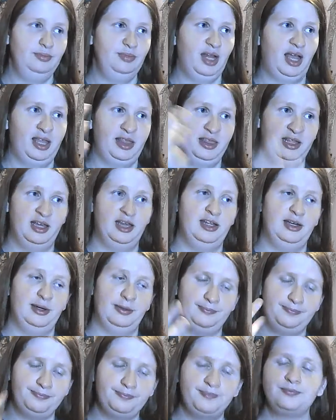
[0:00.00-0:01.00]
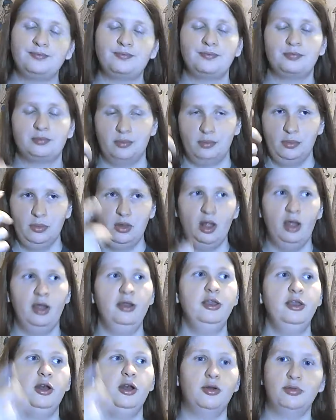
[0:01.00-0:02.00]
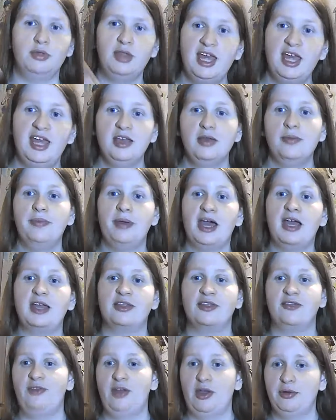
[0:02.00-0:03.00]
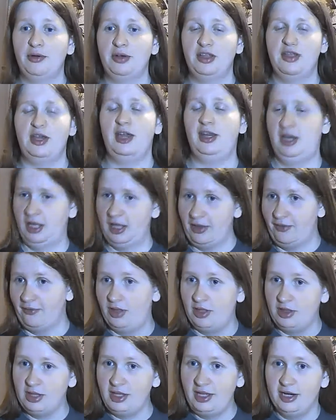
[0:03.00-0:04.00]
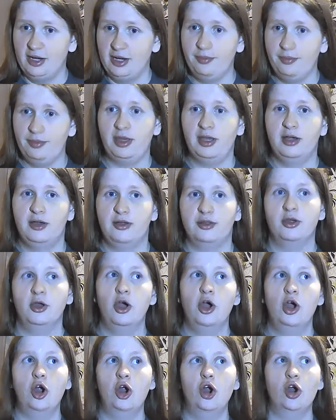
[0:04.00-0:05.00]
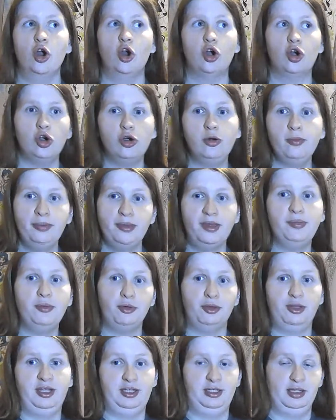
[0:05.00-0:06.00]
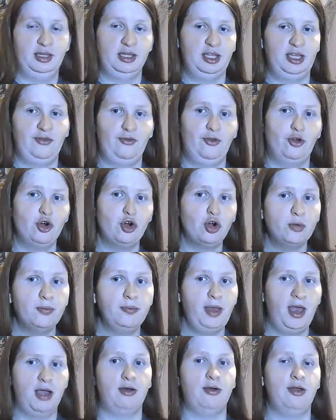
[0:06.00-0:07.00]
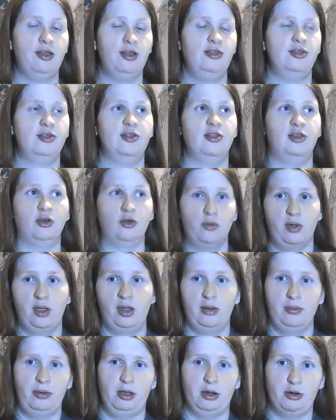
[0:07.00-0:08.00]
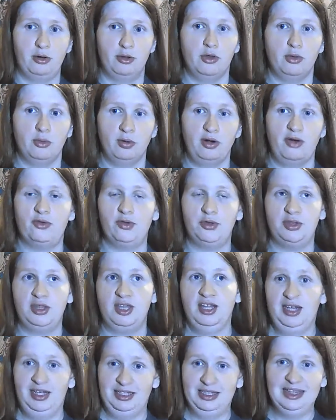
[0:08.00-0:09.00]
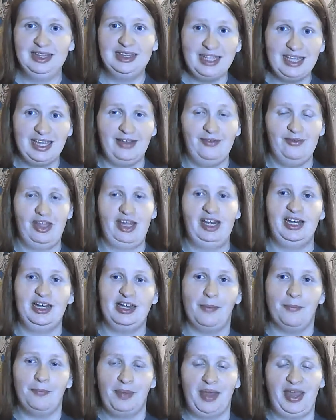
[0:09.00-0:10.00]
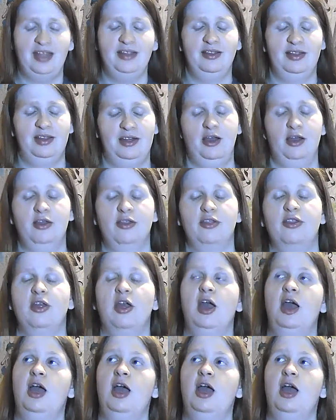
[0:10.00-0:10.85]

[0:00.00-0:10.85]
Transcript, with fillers: And then, you know, take back the founding Titan and give to Dina, because her people didn't leave. Her parents and grandparents or whatever didn't leave. They didn't abandon us.